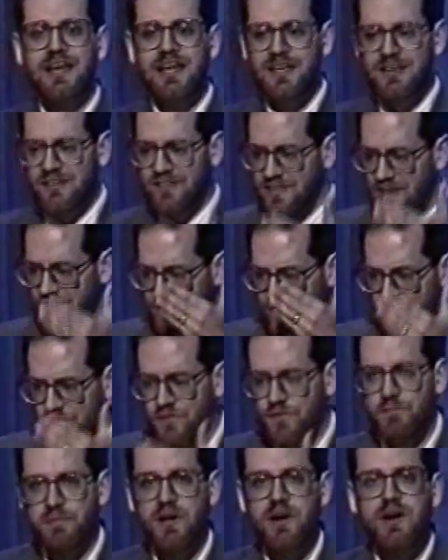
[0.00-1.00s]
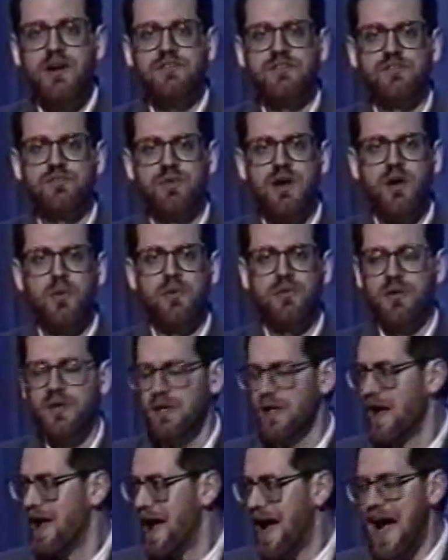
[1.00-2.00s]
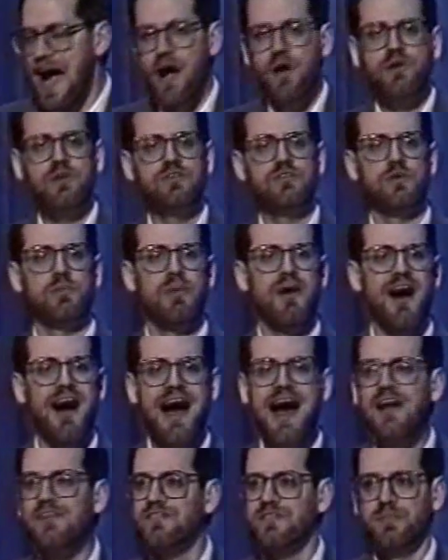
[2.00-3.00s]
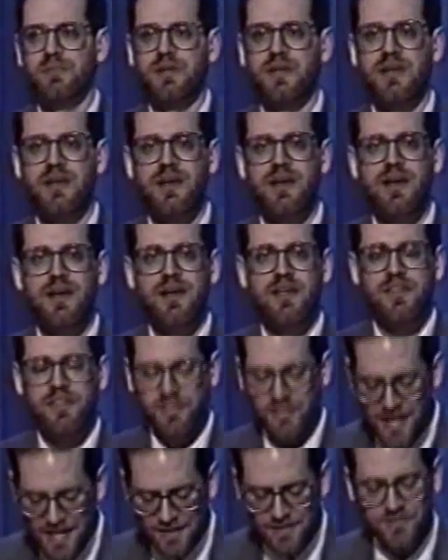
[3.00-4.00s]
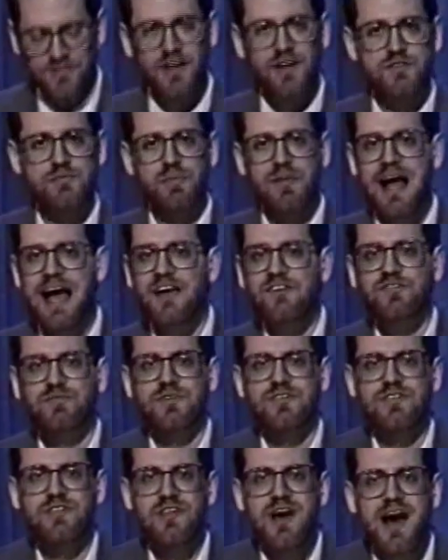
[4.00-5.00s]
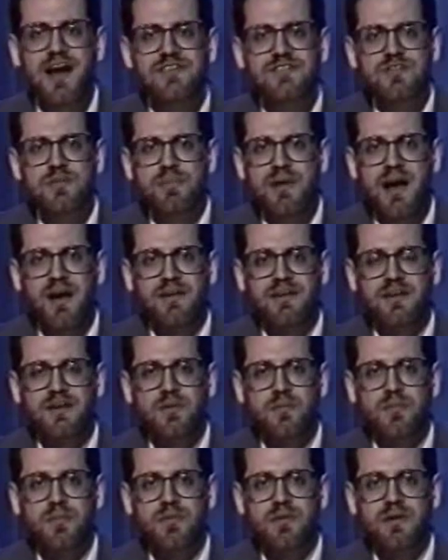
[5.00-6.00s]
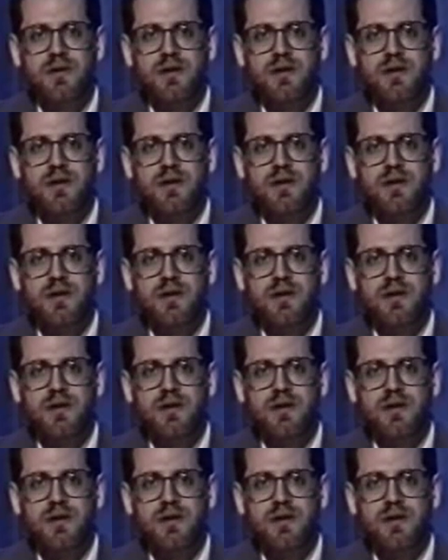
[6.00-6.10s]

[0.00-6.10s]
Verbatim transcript: He sent his spirit to dwell within. How can you possibly think such blasphemous thoughts about him.